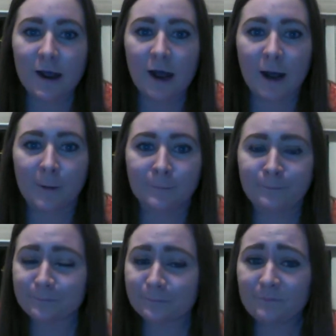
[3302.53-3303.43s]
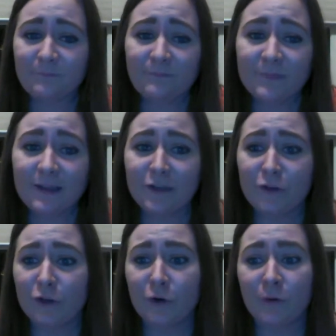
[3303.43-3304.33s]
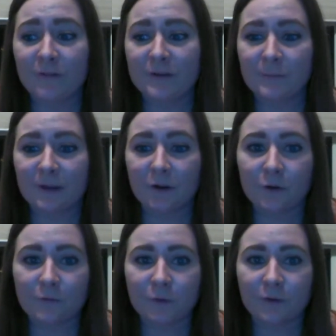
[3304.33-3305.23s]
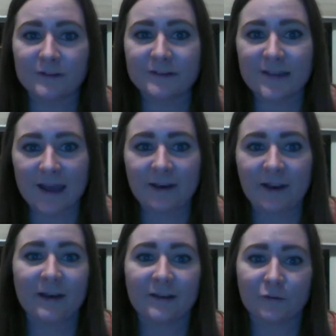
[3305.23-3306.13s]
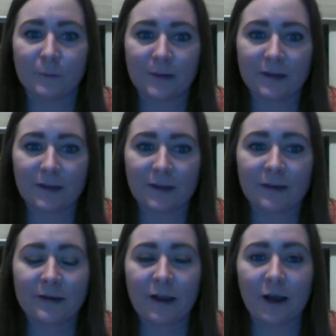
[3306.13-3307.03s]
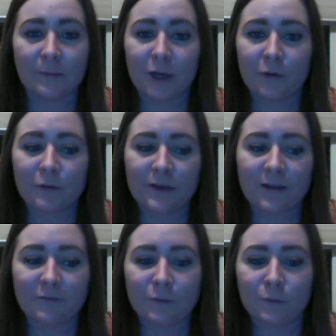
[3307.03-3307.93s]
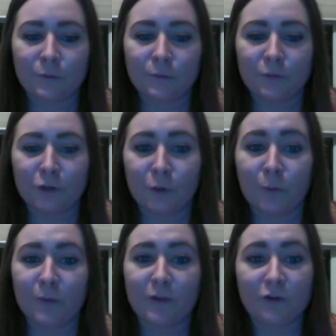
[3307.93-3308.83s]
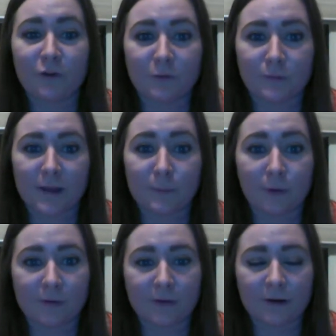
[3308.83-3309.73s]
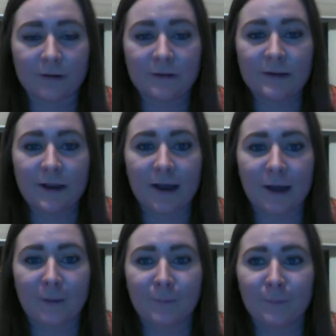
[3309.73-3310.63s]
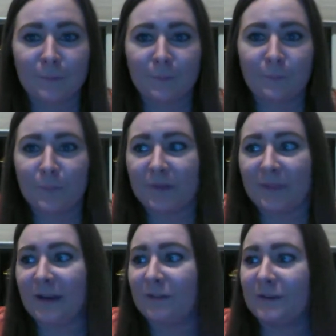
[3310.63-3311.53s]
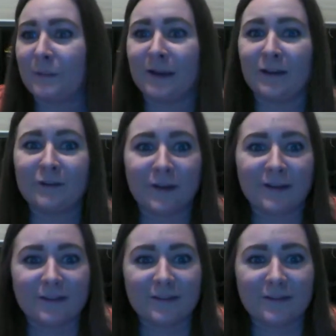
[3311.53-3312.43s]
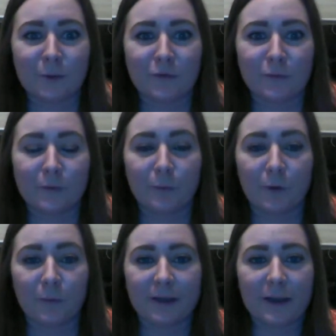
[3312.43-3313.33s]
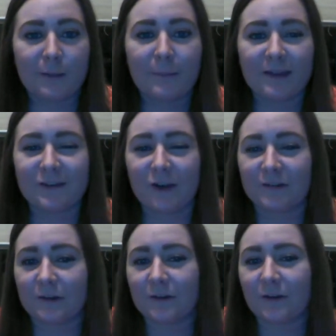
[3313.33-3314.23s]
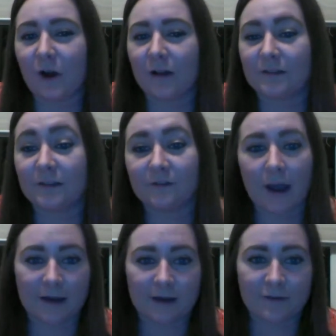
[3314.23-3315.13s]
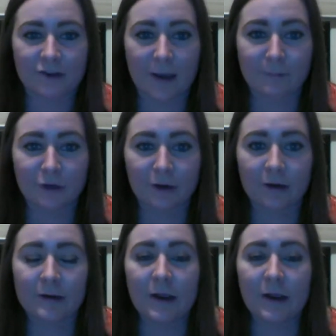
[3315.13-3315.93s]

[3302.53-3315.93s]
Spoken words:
And if something hurtful is said and it's repeated, not only have you broken the trust with that brother, but then if somebody else finds out that sub rosa was broken, it may start to cause a divide in the chapter.